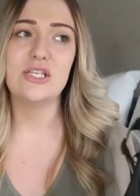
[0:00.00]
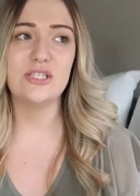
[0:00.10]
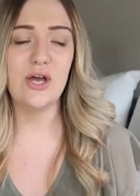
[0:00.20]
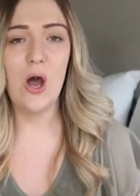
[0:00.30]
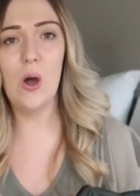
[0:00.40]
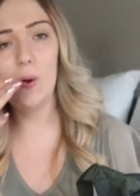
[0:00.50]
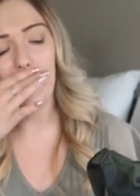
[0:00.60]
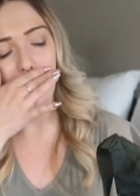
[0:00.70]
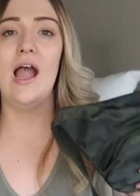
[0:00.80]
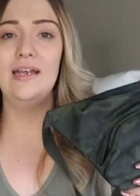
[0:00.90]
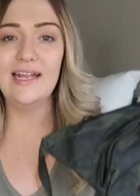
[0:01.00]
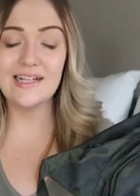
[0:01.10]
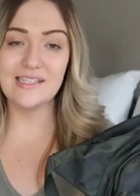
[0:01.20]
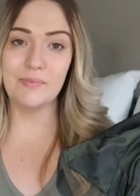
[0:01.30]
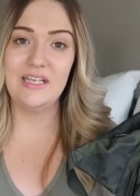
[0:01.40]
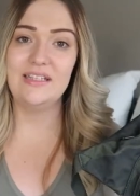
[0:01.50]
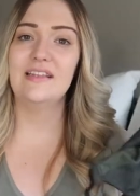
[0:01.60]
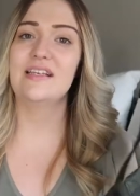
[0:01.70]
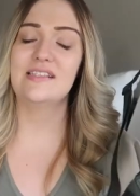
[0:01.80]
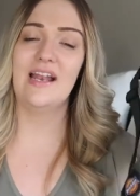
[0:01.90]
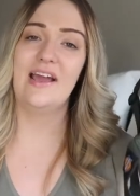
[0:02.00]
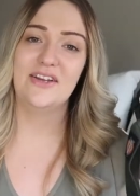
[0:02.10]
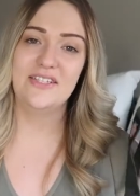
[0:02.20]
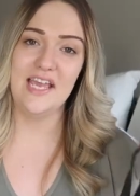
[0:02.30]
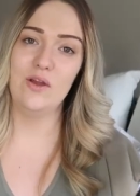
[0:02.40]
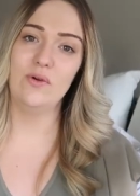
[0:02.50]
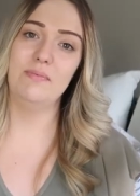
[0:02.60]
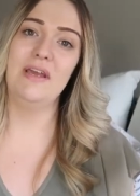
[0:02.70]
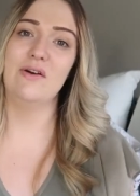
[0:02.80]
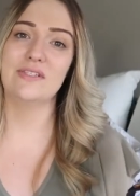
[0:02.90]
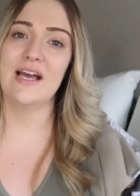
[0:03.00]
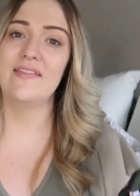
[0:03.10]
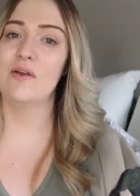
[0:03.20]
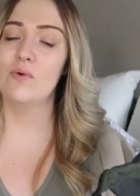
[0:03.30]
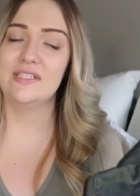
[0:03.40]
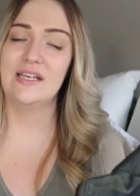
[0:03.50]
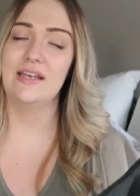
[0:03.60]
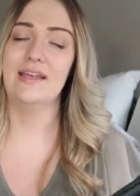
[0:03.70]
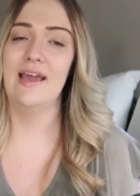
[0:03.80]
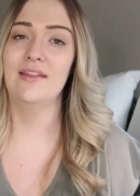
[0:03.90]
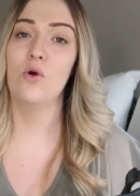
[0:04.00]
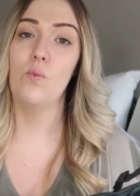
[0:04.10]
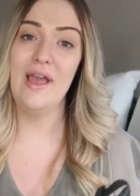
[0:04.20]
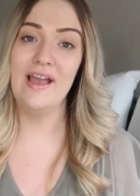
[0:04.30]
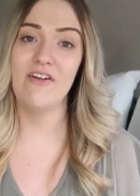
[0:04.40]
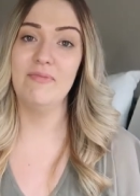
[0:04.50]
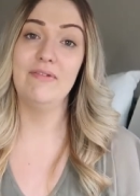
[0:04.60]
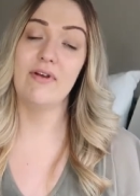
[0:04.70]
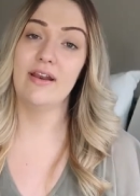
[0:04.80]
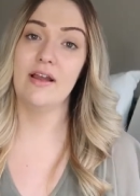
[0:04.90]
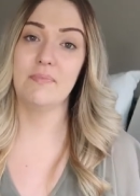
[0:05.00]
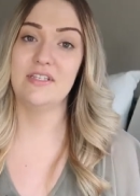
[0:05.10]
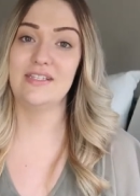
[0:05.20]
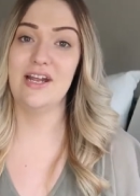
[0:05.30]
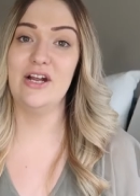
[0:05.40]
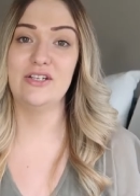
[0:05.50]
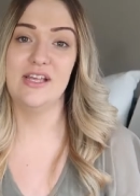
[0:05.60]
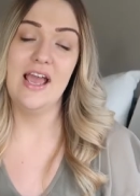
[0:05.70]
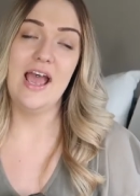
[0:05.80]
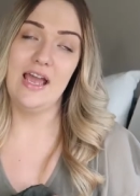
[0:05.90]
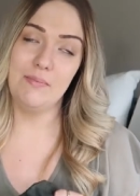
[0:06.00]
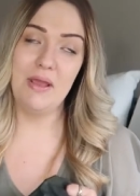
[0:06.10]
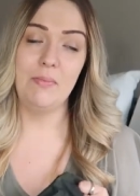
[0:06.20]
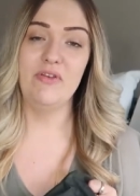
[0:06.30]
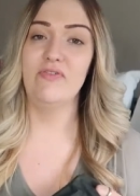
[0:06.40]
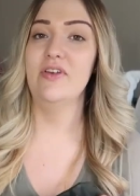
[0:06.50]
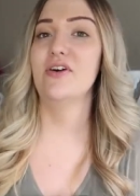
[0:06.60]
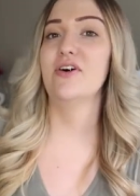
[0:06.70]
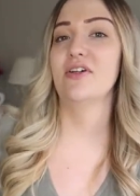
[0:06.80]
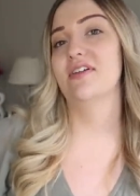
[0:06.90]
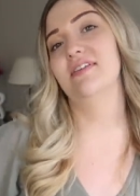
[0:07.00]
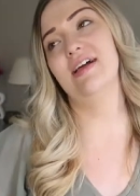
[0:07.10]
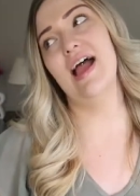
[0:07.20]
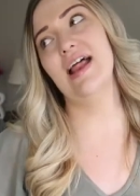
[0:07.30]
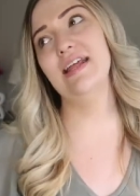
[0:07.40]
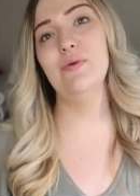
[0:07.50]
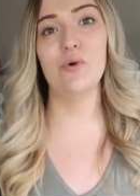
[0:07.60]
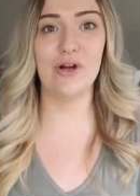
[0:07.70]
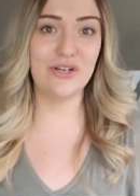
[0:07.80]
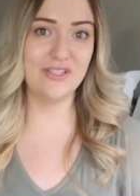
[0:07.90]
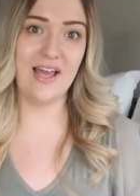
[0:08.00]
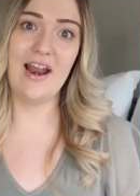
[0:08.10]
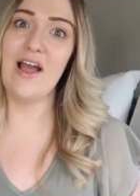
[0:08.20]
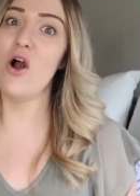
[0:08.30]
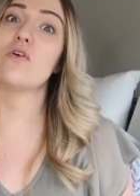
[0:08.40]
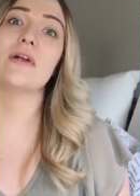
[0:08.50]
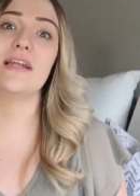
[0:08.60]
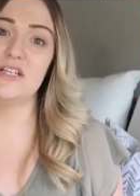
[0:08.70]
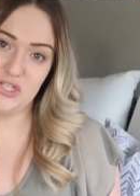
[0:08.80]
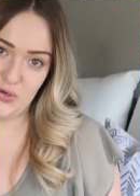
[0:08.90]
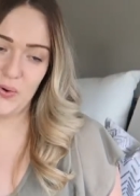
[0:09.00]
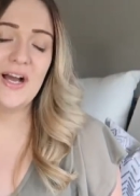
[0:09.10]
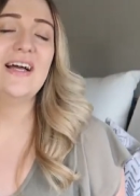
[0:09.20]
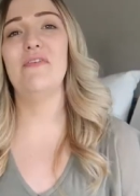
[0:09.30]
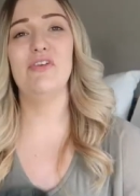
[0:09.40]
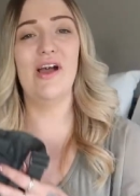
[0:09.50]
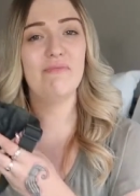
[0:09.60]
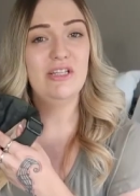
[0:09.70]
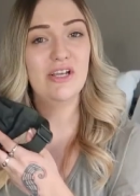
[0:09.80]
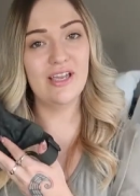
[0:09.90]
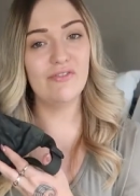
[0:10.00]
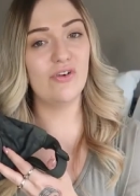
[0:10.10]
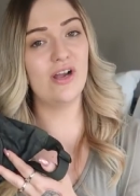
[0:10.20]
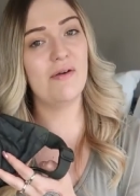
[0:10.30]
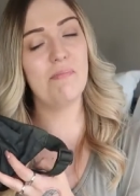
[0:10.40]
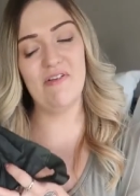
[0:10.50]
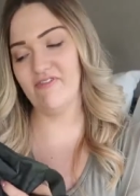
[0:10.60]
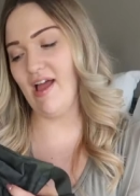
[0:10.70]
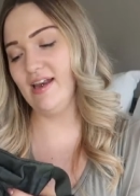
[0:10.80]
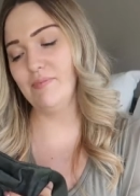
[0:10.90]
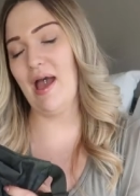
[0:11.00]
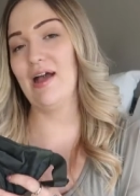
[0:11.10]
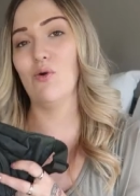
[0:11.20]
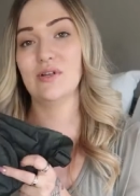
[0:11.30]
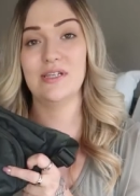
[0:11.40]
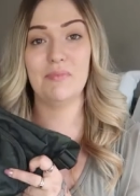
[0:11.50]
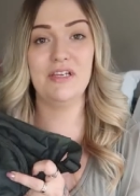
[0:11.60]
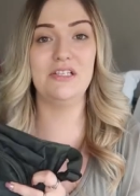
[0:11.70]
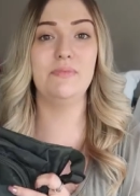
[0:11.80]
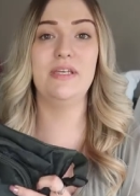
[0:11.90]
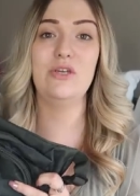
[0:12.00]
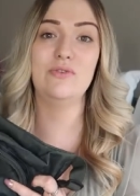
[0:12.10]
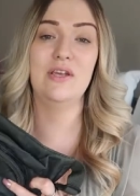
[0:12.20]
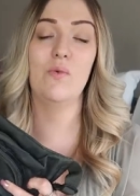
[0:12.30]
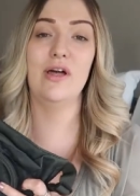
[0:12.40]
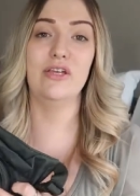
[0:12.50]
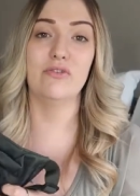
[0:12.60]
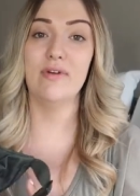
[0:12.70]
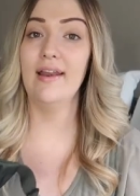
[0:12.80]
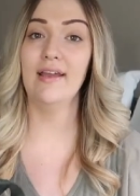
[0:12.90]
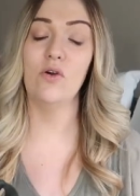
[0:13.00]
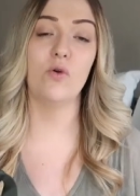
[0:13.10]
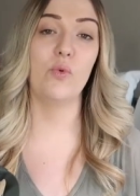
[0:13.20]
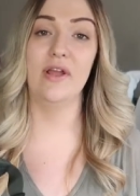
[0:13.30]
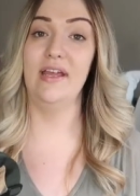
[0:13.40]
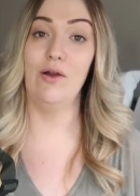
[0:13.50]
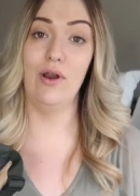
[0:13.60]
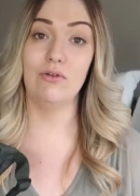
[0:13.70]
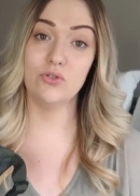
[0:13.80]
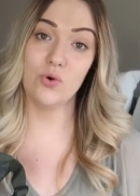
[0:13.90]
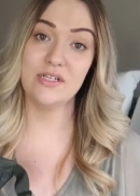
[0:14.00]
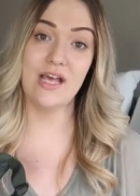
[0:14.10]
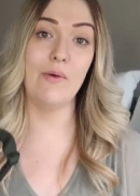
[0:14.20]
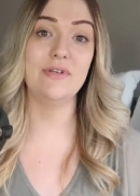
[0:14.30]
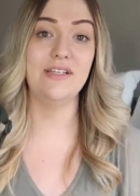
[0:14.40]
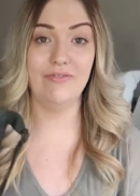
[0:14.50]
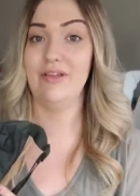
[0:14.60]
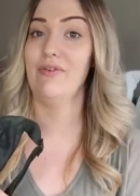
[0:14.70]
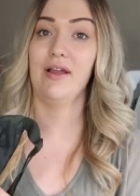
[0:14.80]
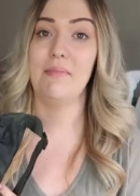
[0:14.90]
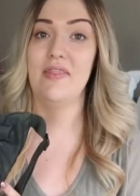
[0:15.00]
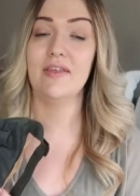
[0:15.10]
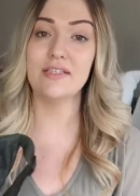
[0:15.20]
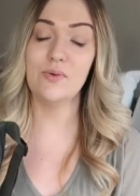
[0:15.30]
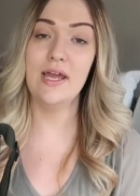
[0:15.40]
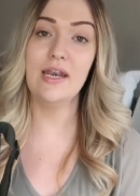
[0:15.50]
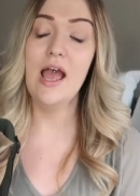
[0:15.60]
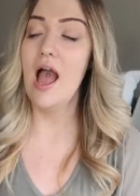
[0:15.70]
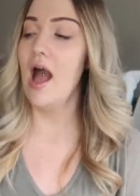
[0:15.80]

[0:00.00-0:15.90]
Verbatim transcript: So I needed something like this that I could take with me outside that wasn't going to get in the way of me running up the stairs and make me feel any worse than I already do. So if you have been looking for a fanny pack or something to be using while you're running or working out outdoors, I would definitely recommend this one.